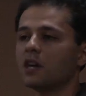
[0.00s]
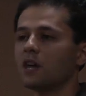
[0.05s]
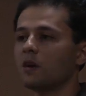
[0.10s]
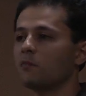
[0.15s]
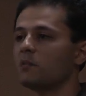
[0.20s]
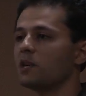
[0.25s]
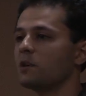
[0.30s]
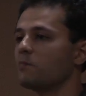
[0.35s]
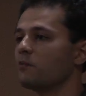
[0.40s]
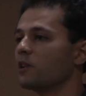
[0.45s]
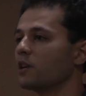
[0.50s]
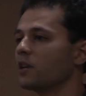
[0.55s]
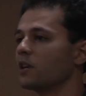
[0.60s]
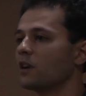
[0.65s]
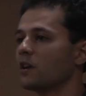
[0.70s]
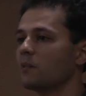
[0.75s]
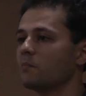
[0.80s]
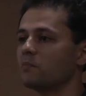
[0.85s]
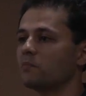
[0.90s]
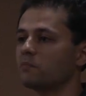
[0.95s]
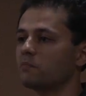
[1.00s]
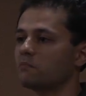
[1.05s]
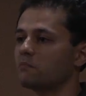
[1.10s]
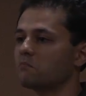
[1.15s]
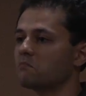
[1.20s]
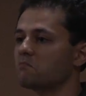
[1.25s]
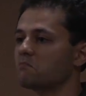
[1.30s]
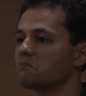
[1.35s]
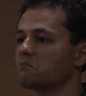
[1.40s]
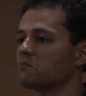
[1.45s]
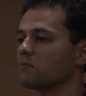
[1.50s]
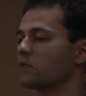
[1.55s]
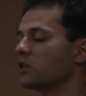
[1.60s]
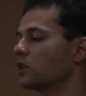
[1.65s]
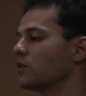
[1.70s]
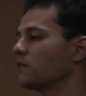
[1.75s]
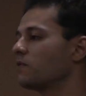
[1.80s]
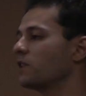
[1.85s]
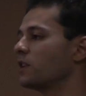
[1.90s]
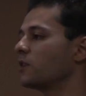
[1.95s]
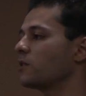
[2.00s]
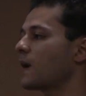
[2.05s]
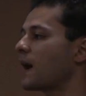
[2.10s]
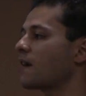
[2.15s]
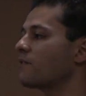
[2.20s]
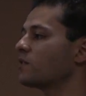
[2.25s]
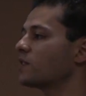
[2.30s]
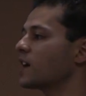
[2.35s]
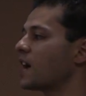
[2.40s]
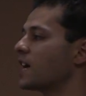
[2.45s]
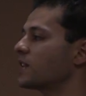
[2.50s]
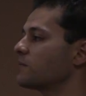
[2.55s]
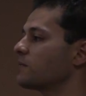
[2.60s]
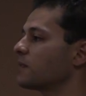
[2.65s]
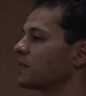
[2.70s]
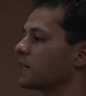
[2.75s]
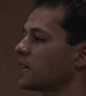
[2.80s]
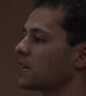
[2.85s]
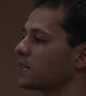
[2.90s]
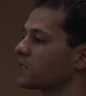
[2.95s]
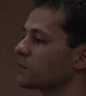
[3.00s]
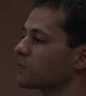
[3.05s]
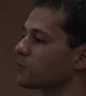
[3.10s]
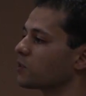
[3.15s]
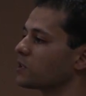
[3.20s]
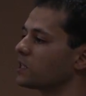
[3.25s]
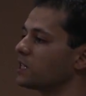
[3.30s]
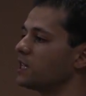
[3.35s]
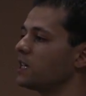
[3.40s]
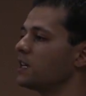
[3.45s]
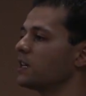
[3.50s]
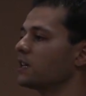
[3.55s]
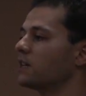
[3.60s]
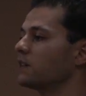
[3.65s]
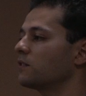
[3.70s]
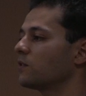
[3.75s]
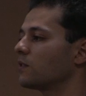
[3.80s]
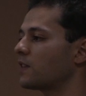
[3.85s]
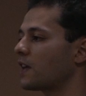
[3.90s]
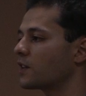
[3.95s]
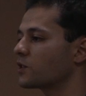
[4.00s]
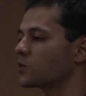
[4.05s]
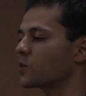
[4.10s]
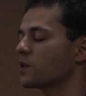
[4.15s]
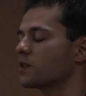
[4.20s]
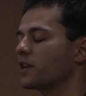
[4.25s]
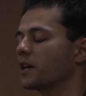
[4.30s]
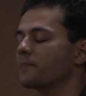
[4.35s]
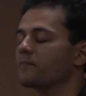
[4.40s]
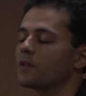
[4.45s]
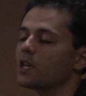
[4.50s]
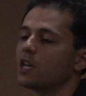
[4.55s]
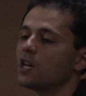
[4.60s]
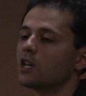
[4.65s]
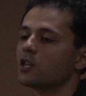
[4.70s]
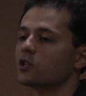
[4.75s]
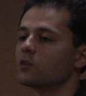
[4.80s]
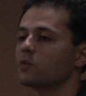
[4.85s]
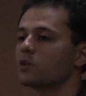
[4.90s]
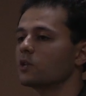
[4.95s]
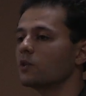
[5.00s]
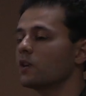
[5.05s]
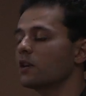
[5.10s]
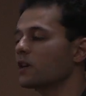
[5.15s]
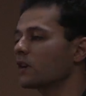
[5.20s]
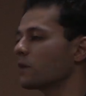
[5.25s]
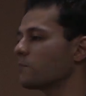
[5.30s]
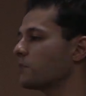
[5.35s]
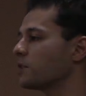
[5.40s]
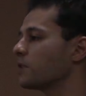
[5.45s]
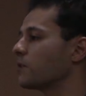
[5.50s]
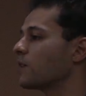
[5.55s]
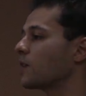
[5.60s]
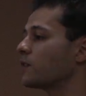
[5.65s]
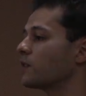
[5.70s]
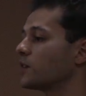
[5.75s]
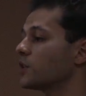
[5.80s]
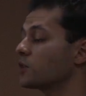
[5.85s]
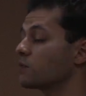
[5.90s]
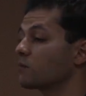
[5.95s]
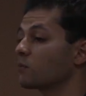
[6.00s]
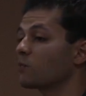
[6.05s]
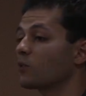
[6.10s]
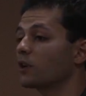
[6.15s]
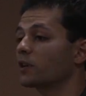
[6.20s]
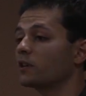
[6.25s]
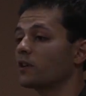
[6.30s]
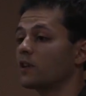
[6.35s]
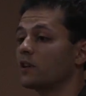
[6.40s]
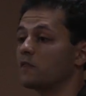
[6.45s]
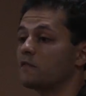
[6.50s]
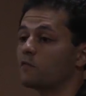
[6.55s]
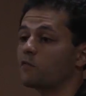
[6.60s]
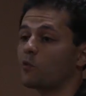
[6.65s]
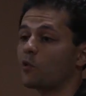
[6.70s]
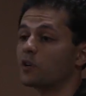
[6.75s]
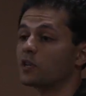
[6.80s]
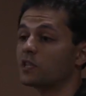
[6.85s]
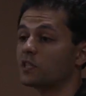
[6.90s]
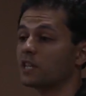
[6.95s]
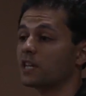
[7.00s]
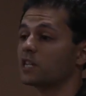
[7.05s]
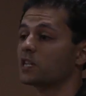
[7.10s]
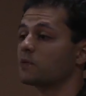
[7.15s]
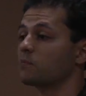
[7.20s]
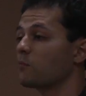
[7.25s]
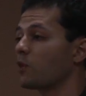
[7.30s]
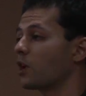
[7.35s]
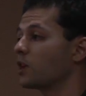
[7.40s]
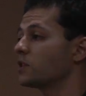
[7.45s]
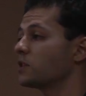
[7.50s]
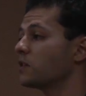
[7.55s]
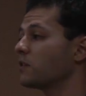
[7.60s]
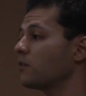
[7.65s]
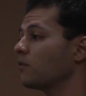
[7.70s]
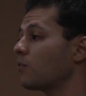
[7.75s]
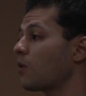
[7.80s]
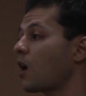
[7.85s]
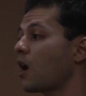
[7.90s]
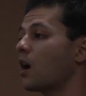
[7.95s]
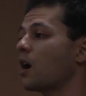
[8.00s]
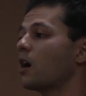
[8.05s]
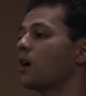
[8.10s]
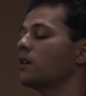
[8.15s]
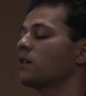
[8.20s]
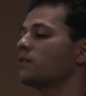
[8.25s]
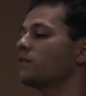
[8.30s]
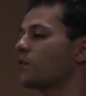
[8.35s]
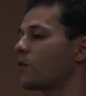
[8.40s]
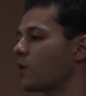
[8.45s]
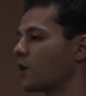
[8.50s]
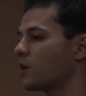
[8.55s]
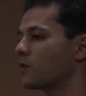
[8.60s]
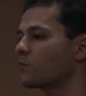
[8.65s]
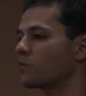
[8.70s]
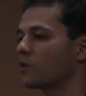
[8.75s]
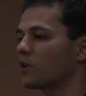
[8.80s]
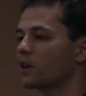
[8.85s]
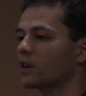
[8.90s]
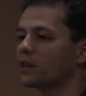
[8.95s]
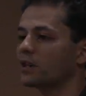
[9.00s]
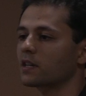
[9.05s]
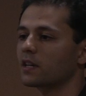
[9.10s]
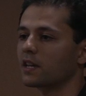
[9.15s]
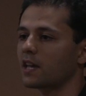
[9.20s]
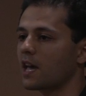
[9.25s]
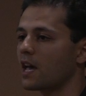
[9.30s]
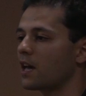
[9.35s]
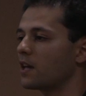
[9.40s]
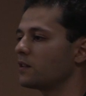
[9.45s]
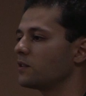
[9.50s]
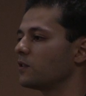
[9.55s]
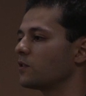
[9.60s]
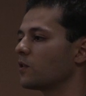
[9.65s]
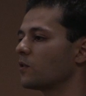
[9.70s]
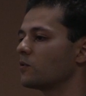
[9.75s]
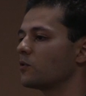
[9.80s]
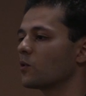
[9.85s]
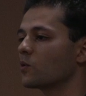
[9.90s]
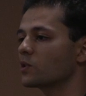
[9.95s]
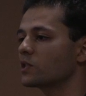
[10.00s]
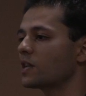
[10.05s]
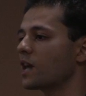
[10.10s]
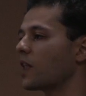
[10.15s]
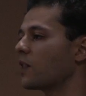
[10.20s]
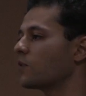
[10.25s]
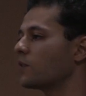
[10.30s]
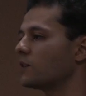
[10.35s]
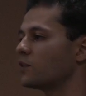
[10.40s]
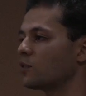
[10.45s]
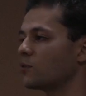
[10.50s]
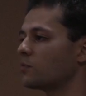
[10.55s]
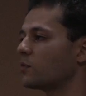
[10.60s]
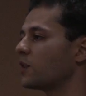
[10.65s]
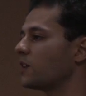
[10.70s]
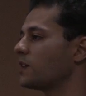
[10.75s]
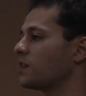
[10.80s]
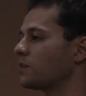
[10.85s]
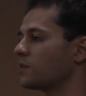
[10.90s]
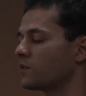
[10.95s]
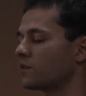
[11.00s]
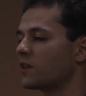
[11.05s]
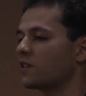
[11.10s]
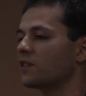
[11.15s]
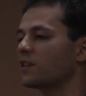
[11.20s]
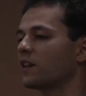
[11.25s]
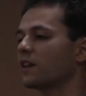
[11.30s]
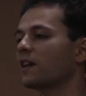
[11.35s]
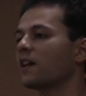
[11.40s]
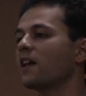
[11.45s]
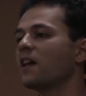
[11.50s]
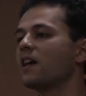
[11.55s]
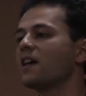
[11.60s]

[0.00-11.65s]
Company putting up, video advertisement, getting some critique, that sort of thing. So we started a company around this. We worked on it for 6 months. A lot of hard work, again, no salary, no money, no nothing.